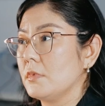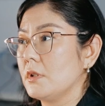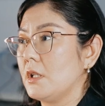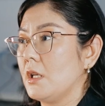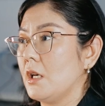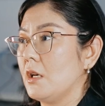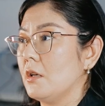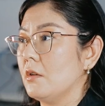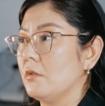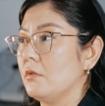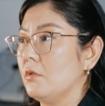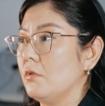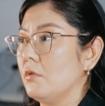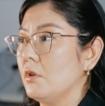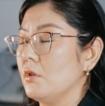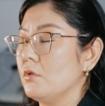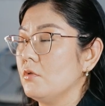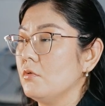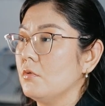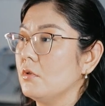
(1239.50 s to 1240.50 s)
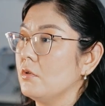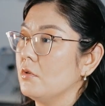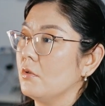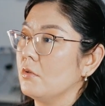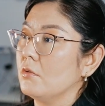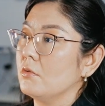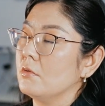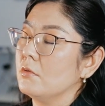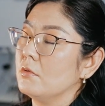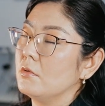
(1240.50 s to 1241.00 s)
Yeah, you can do it
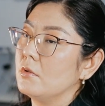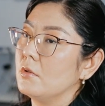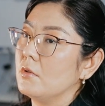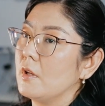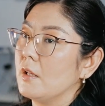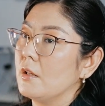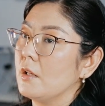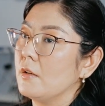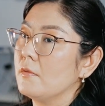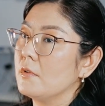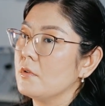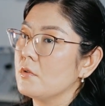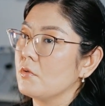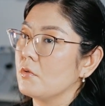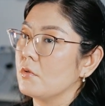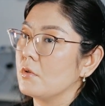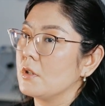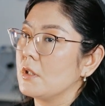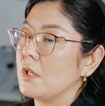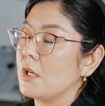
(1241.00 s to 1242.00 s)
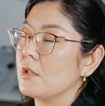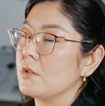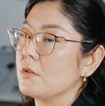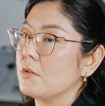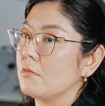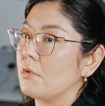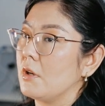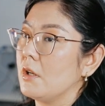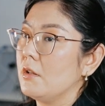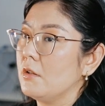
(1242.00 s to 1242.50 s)
on the 11th or 10th
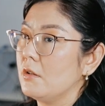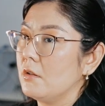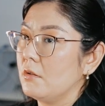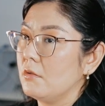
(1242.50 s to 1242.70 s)
grade.